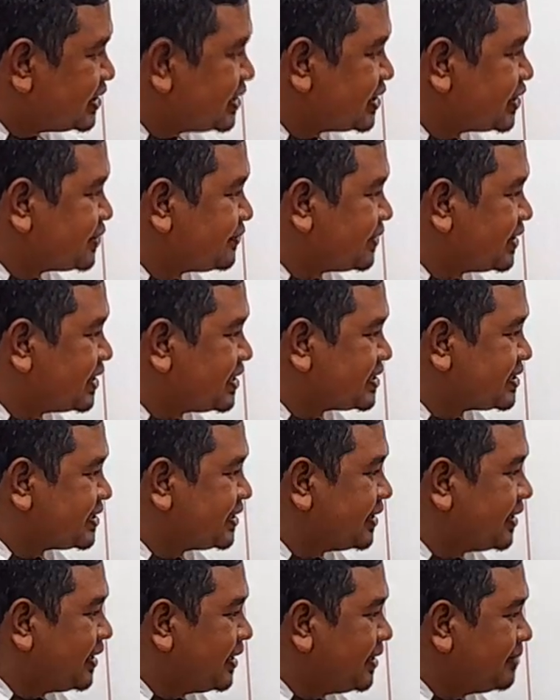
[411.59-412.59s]
This one is
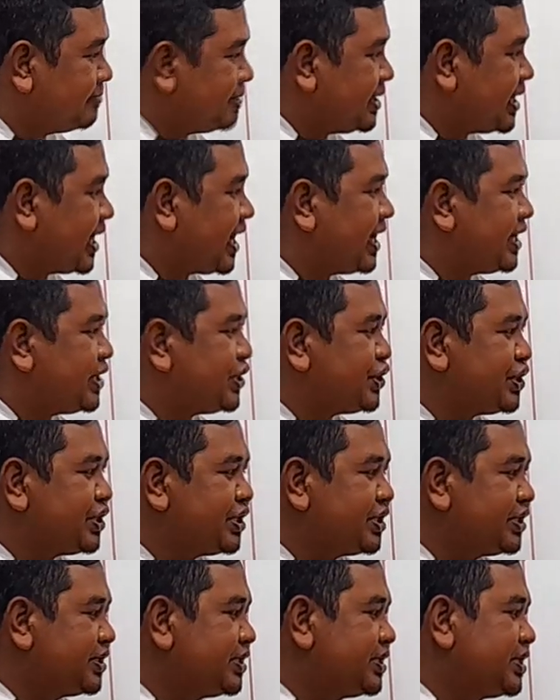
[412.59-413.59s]
behind
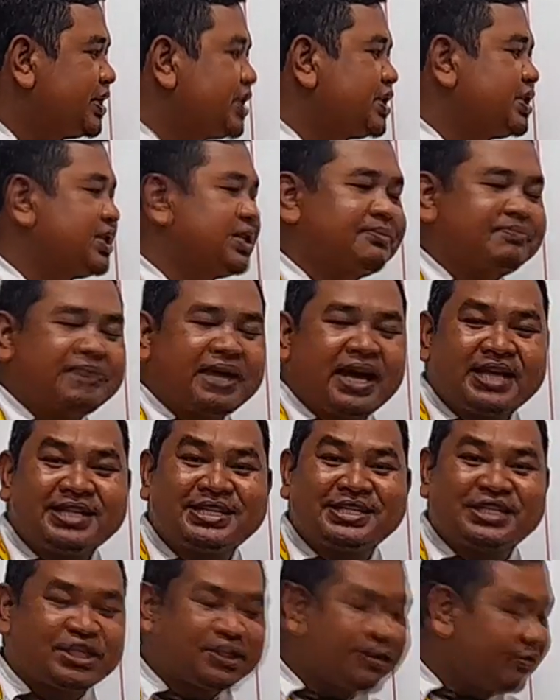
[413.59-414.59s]
the
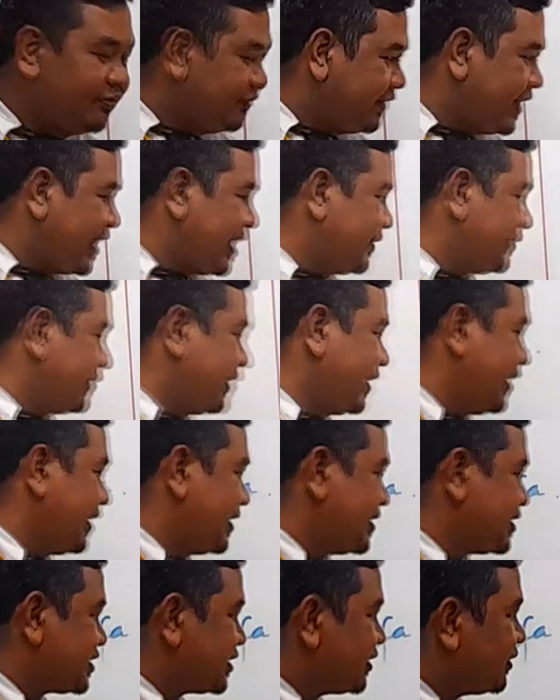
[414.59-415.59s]
sofa.
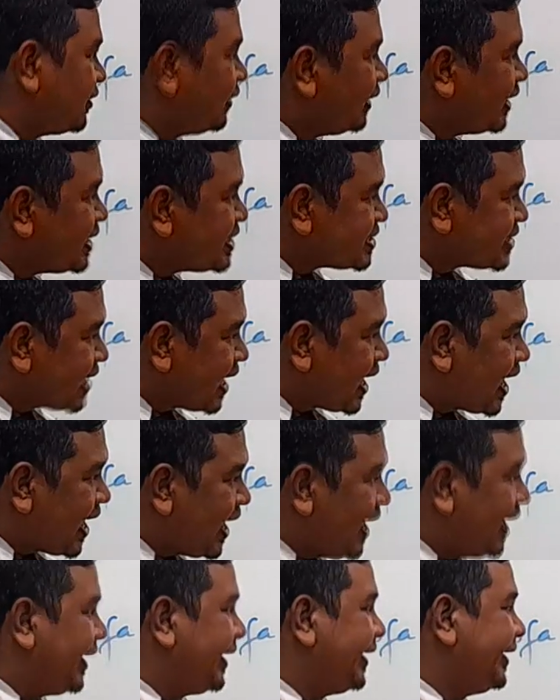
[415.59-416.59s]
Okay. So these are
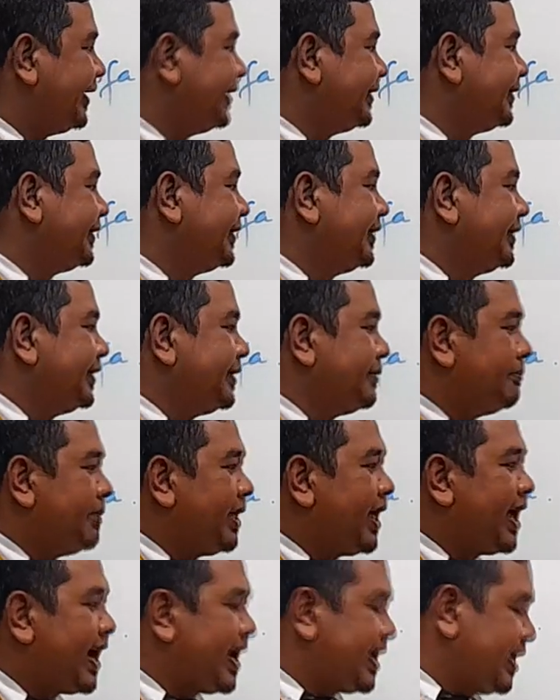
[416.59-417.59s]
high
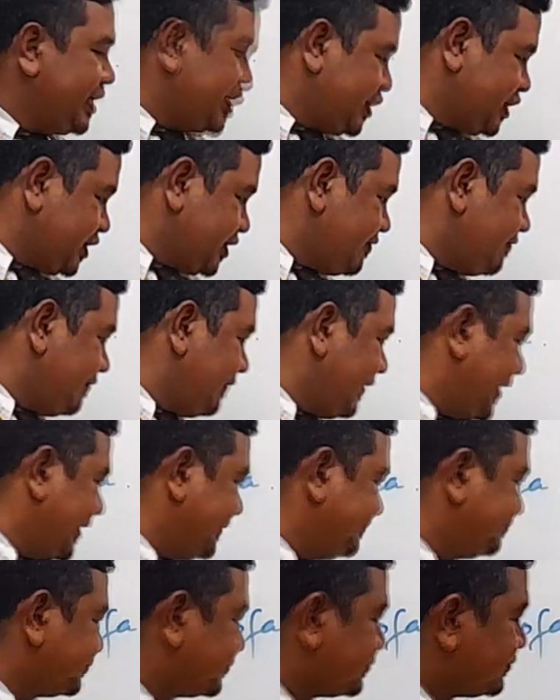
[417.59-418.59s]
behind the
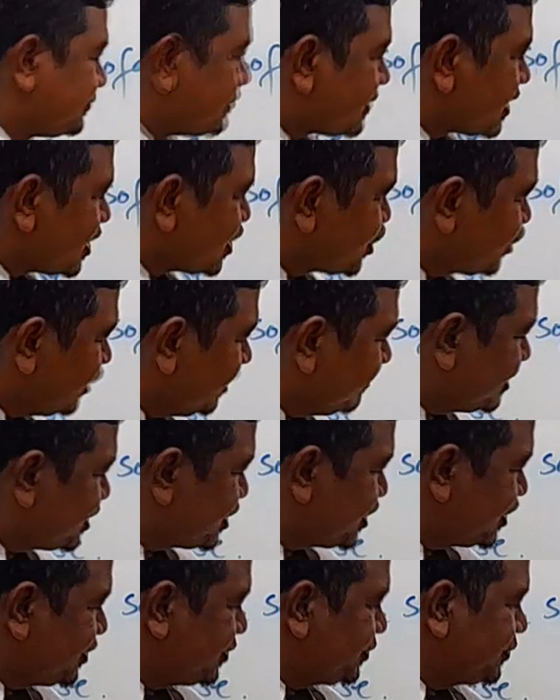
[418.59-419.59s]
sofa. So number
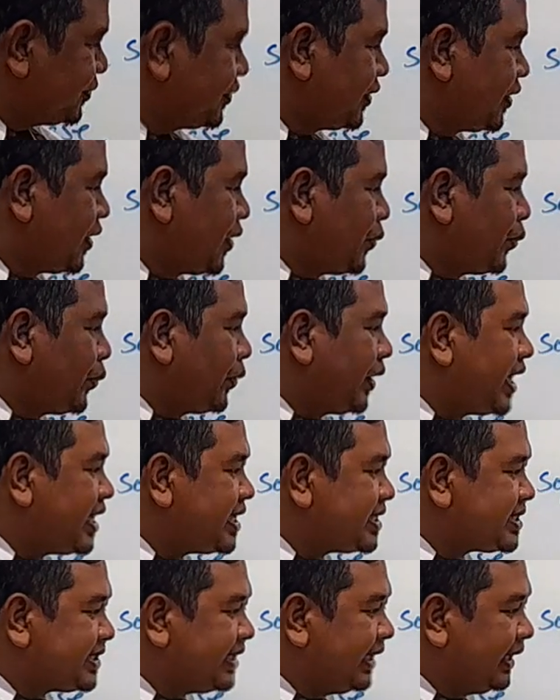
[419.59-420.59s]
2, where
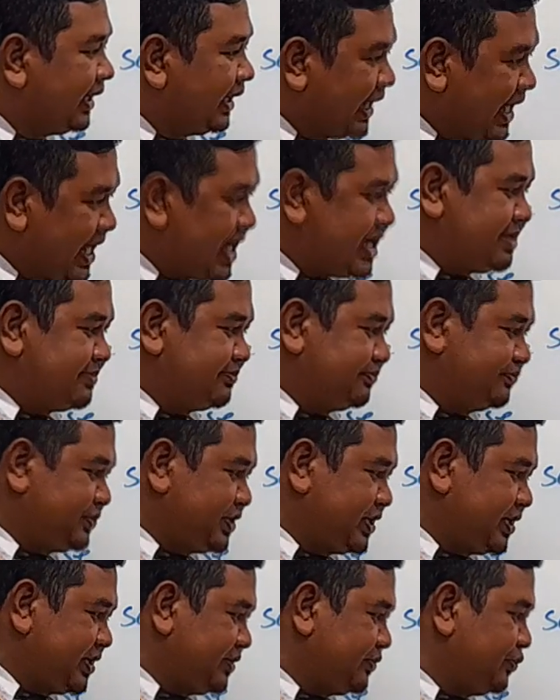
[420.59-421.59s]
is the lamp?
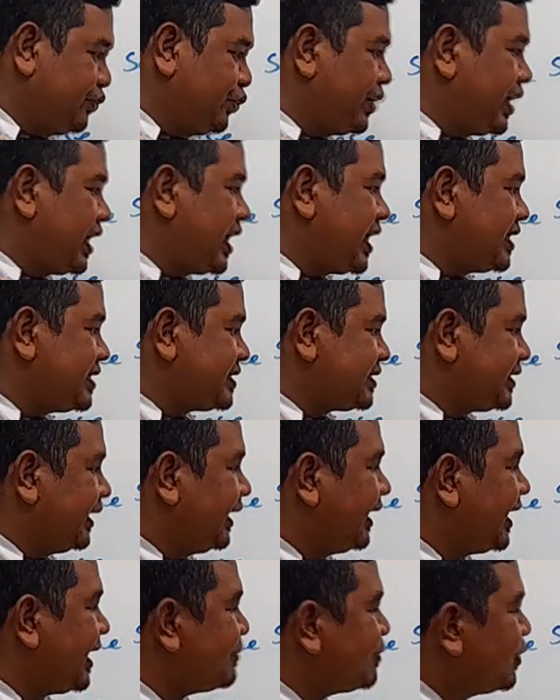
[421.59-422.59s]
Where is the
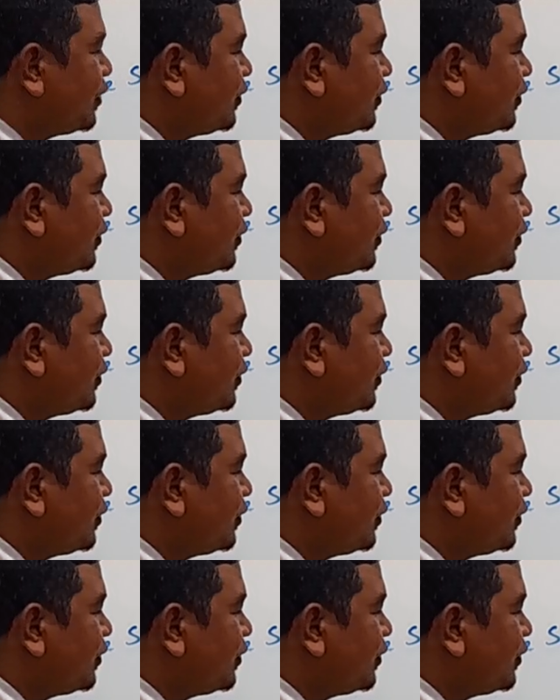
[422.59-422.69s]
lamp?